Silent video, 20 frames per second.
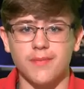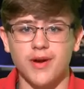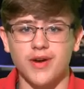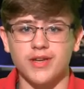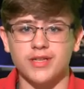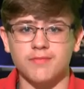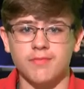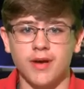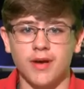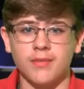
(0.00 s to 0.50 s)

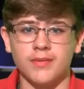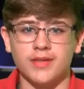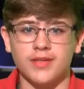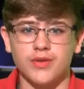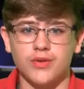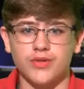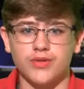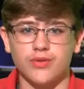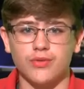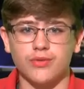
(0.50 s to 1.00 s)
Mary's
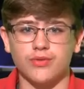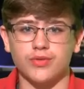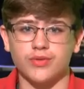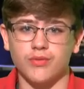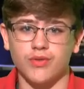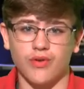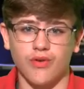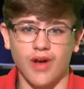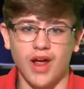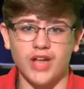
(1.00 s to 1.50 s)
Public Schools
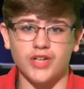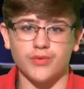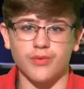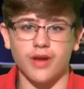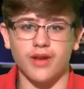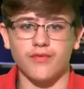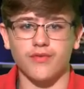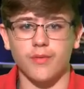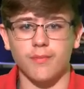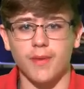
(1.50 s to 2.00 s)
will
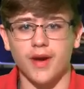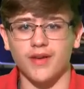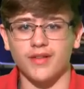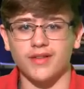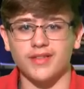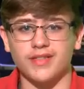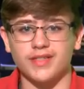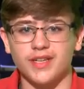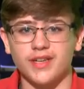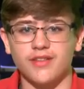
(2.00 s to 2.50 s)
graduate from
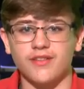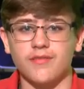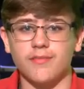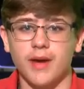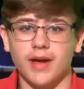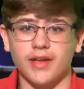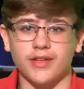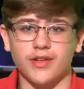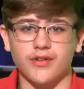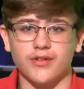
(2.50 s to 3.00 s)
Maryland's Seal of
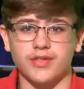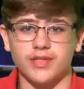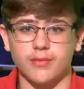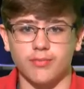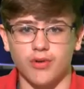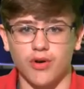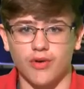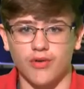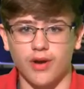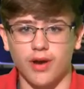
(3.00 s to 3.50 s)
Biliteracy
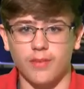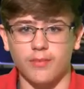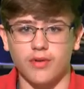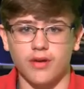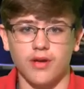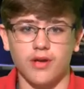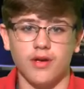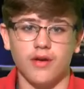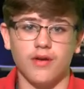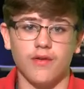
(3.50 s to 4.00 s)
program.
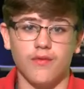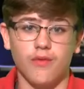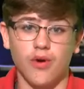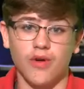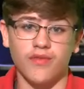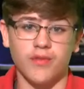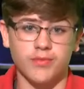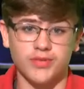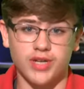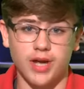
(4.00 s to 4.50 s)

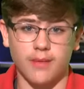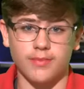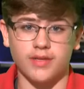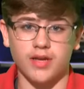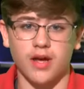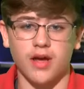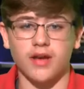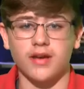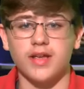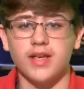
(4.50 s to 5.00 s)
Four from
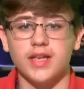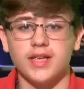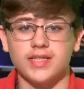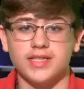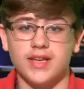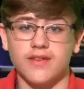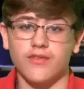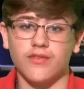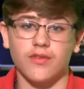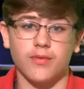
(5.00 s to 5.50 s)
Chopticon,
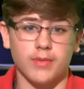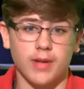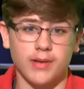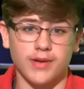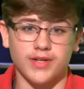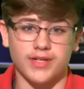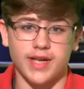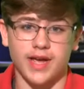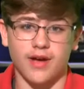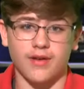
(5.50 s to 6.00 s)
seven from
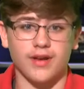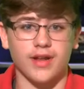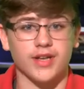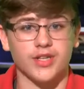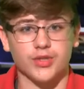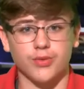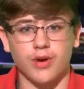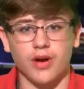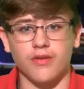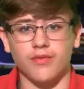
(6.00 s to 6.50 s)
Leonardtown,
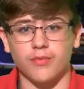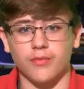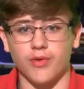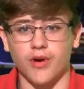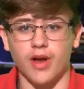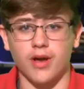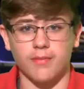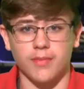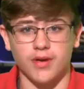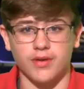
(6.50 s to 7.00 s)
and 12 from
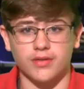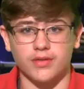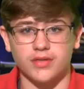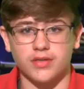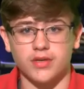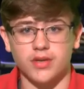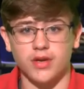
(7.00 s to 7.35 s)
Great Mills.